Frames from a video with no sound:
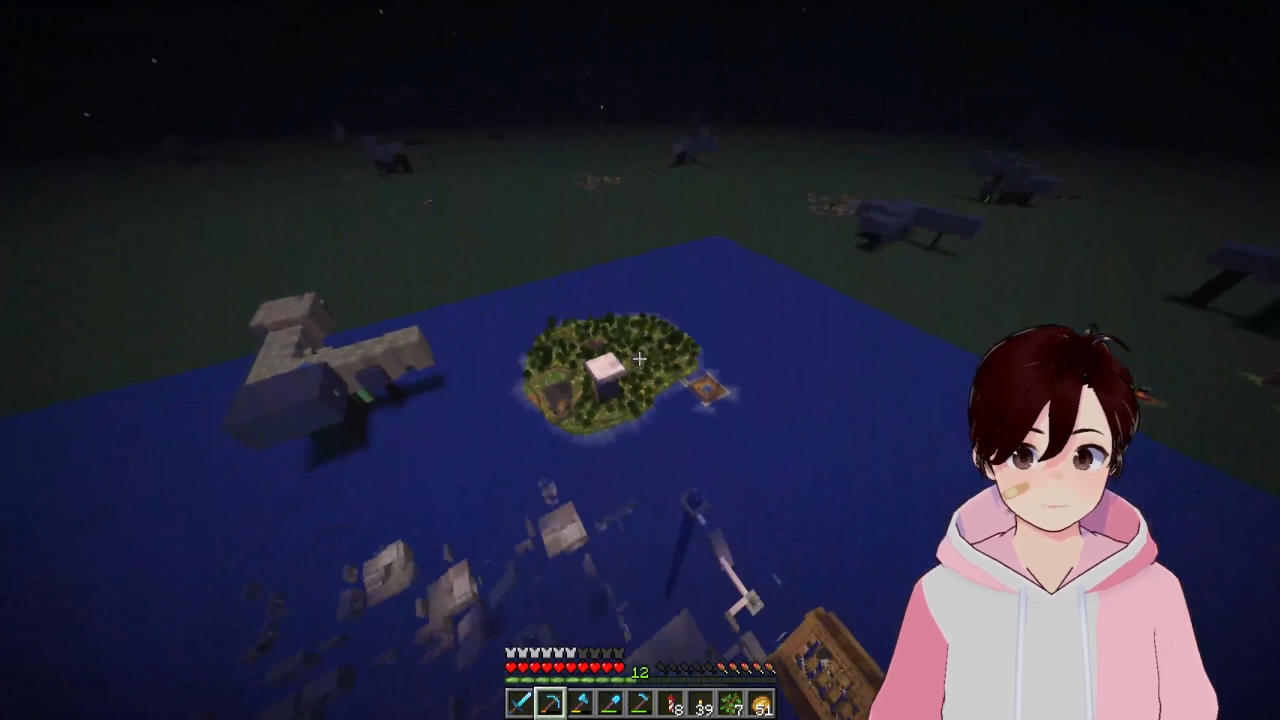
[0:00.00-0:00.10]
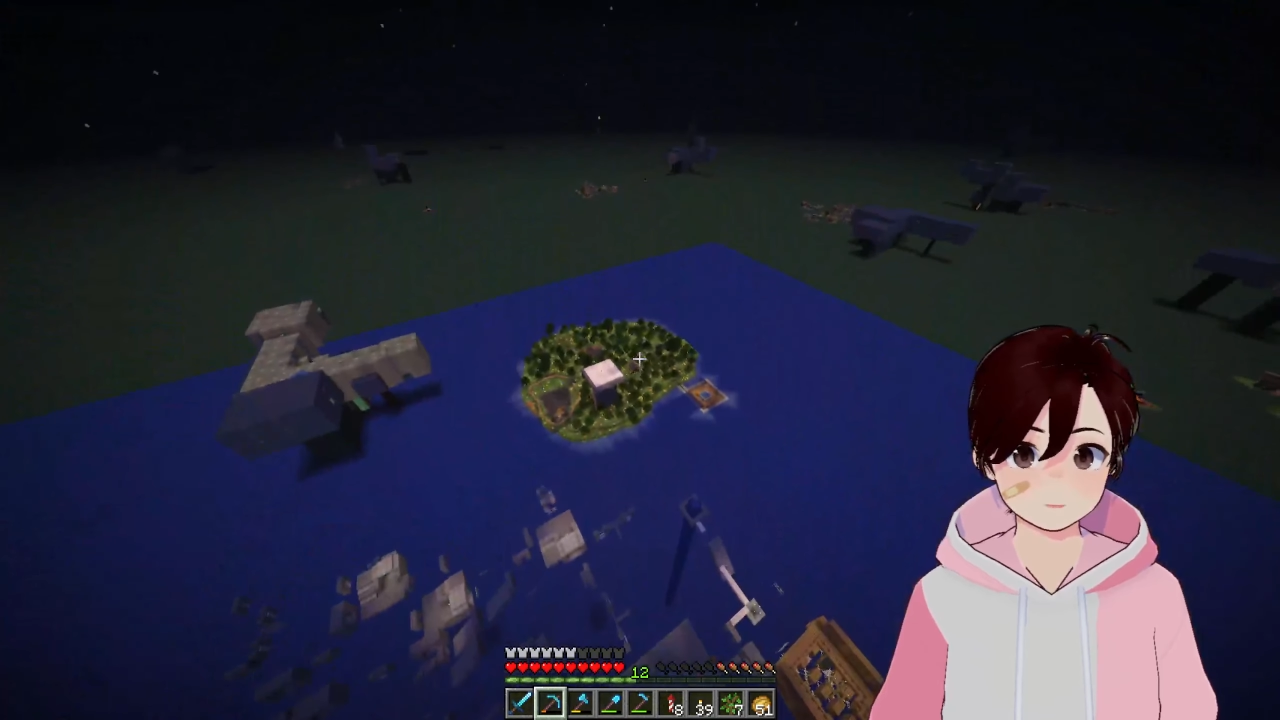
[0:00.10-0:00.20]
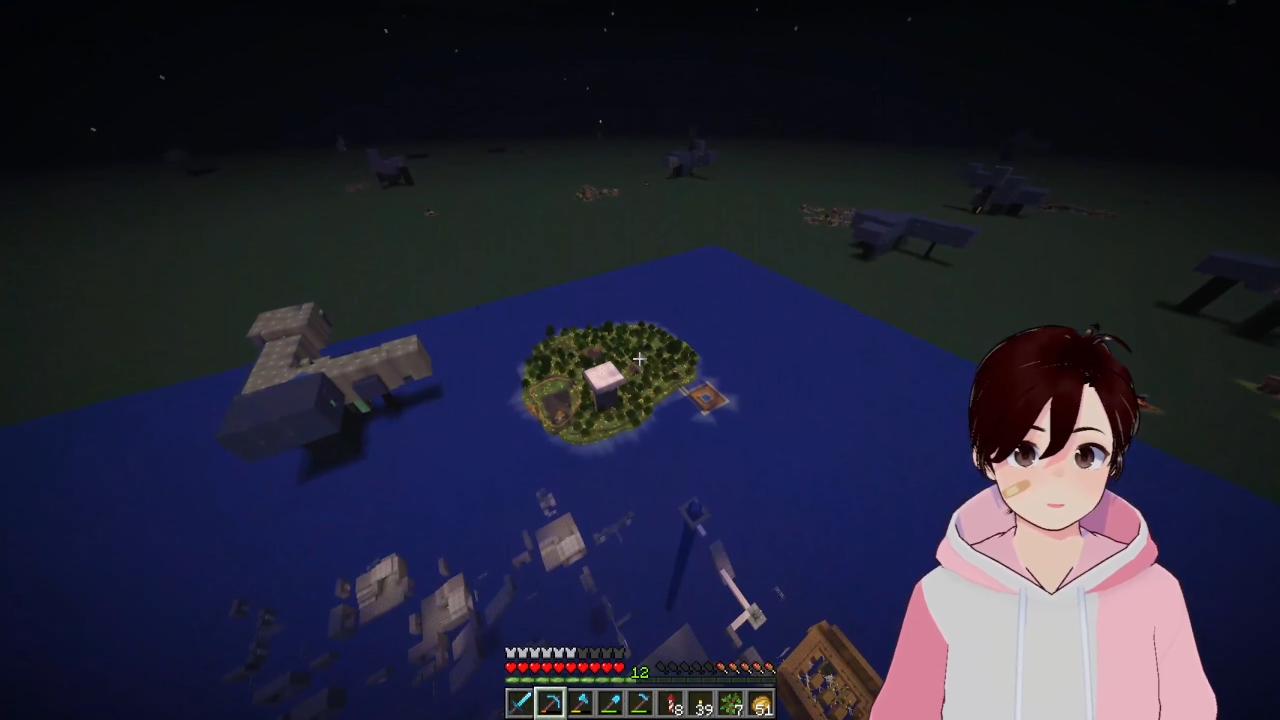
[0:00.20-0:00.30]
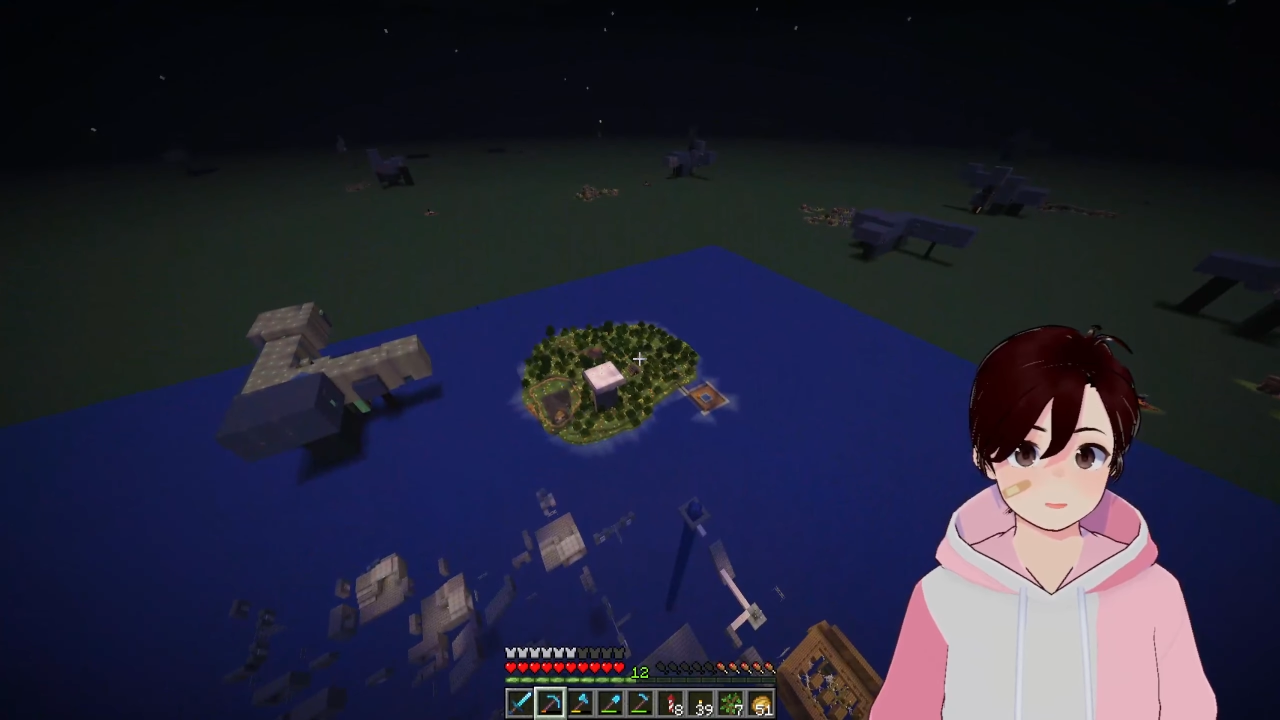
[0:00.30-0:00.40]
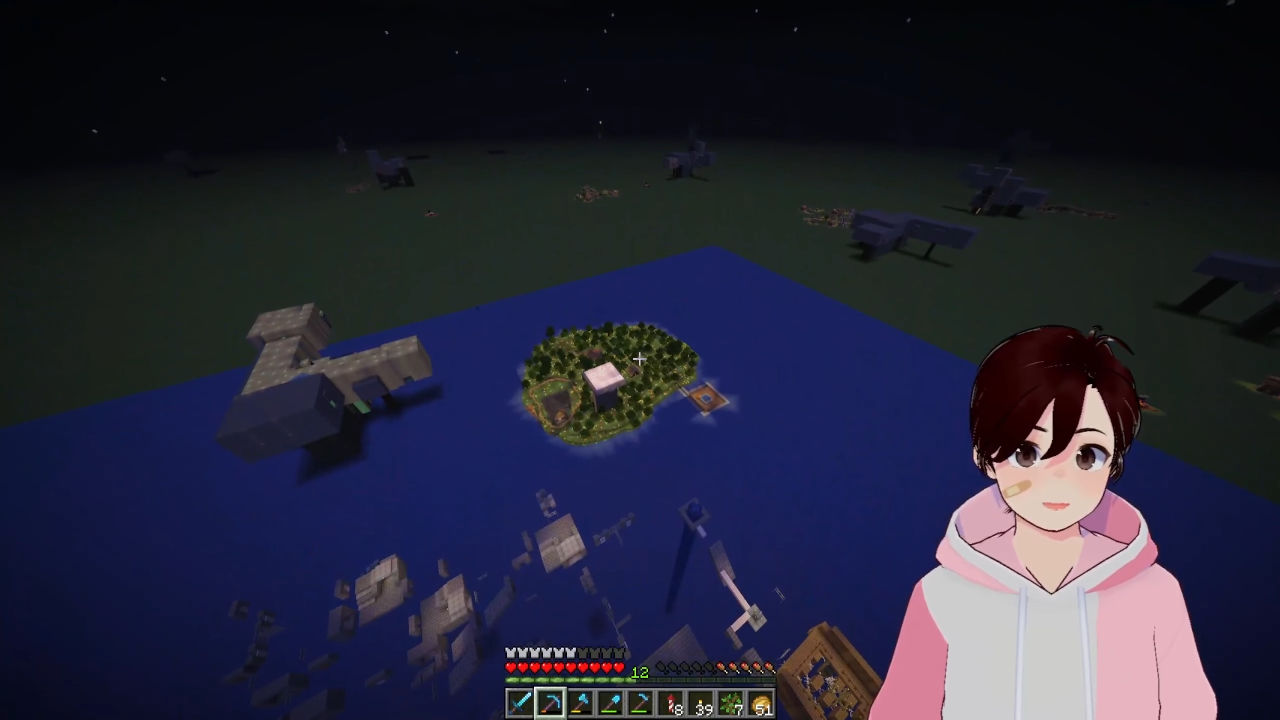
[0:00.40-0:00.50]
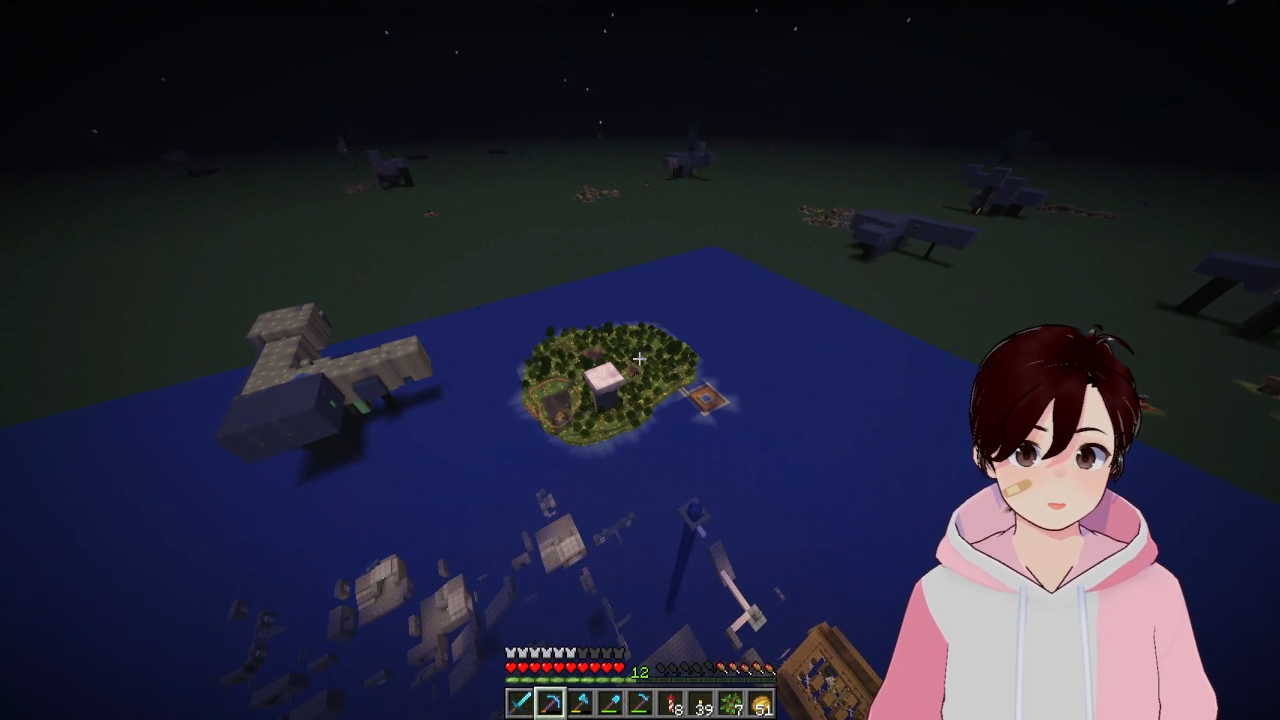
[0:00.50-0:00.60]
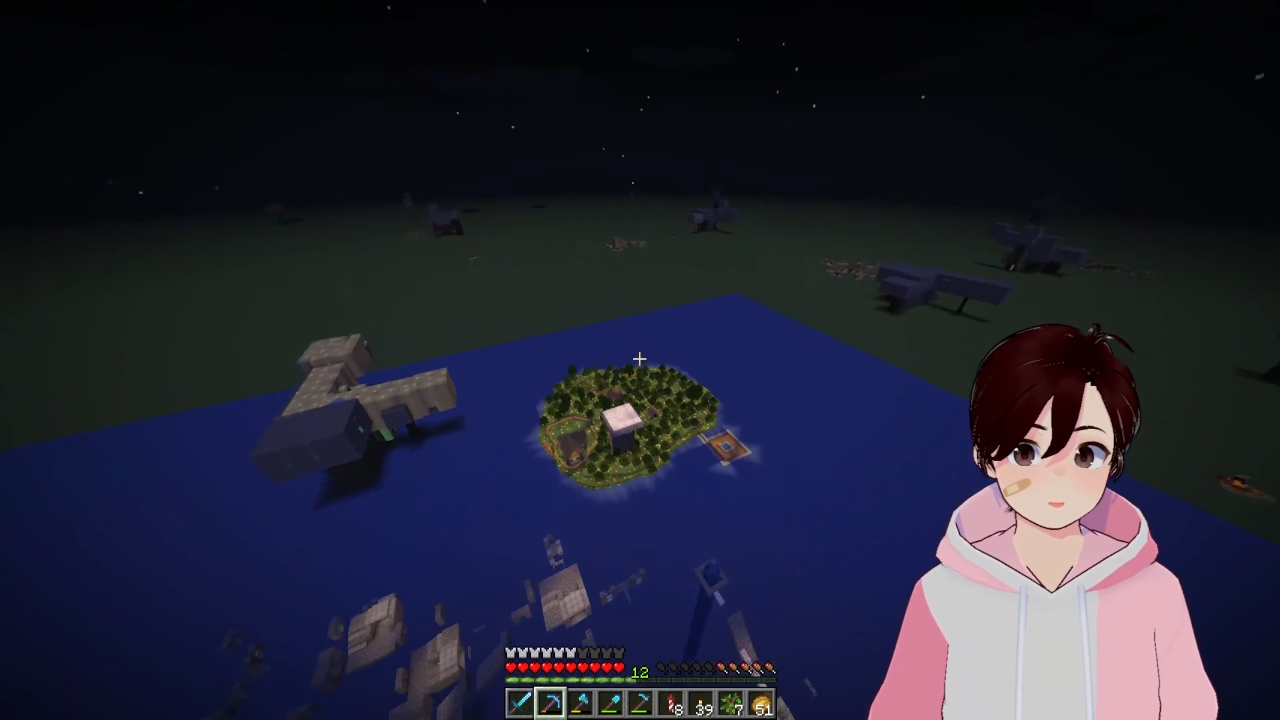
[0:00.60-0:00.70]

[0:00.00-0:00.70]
than that island.